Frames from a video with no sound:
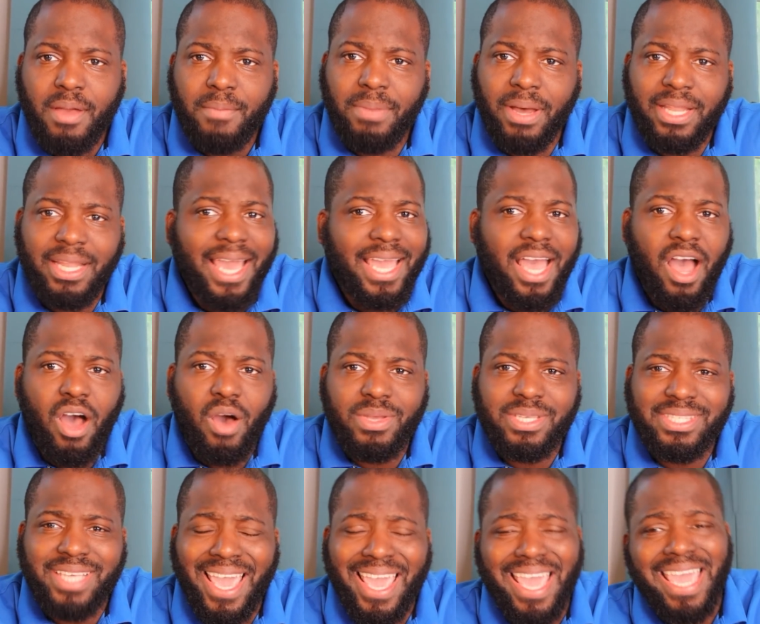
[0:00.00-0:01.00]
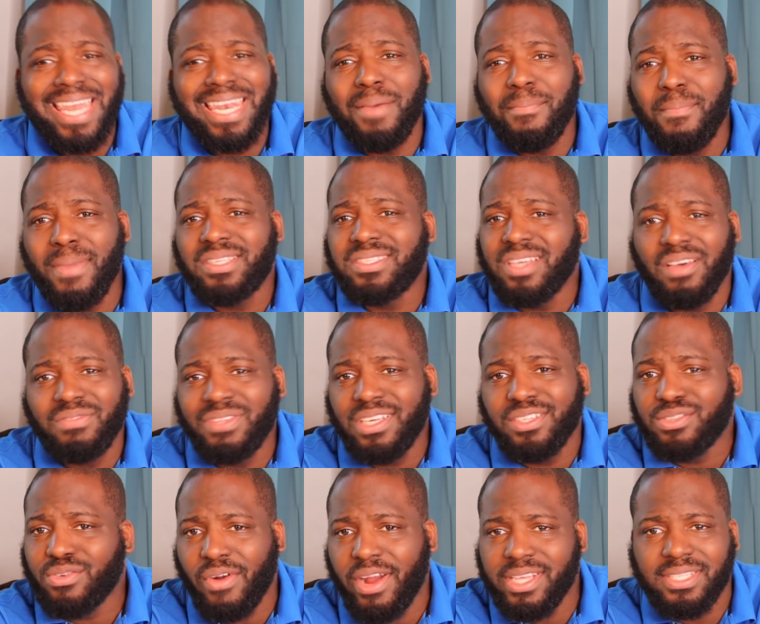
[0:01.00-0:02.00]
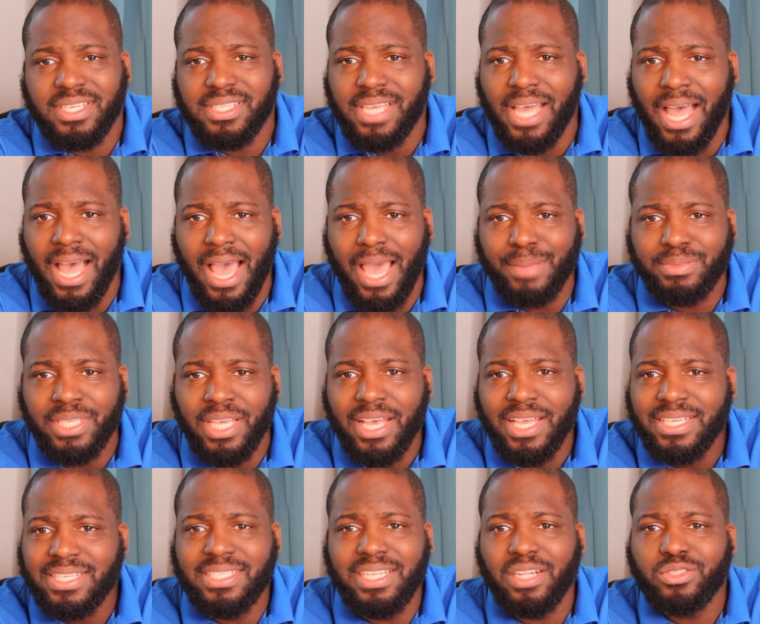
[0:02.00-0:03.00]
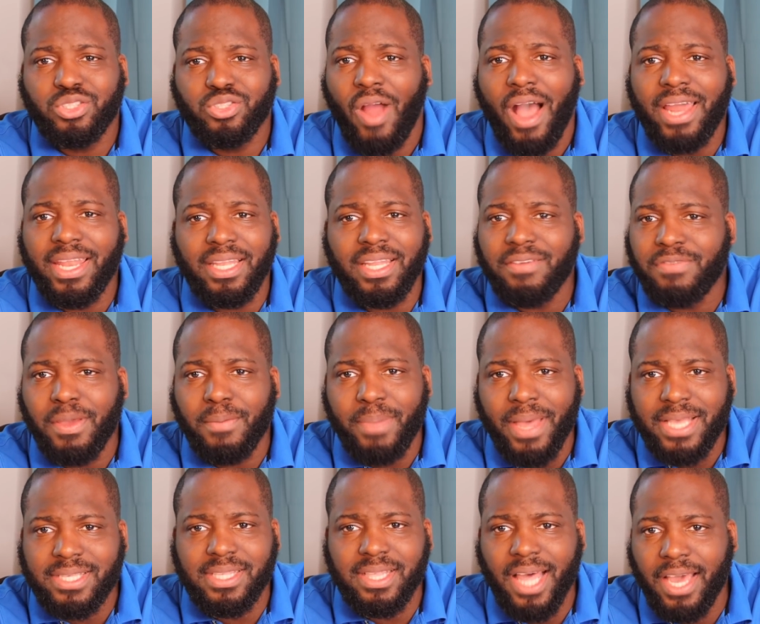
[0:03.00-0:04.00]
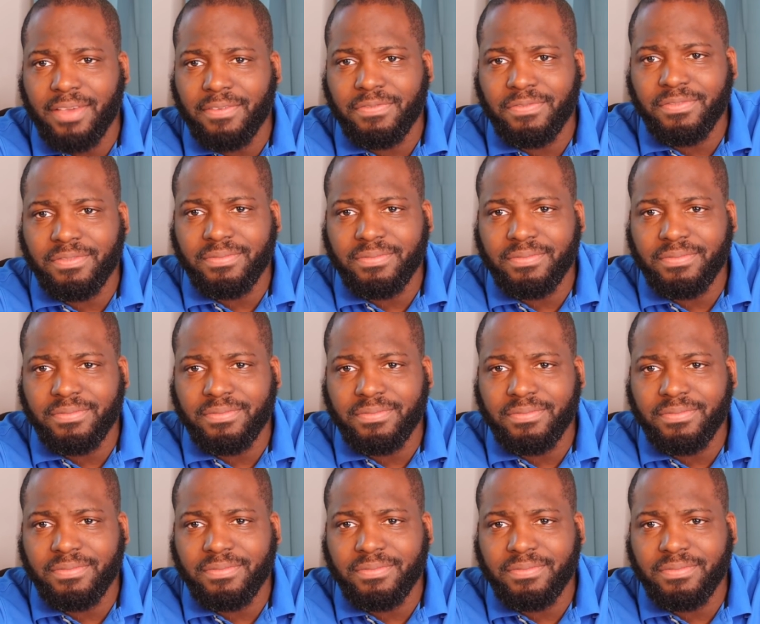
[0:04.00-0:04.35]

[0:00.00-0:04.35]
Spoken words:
But like I always say, in the midst of these crazy times, still try to live your best life.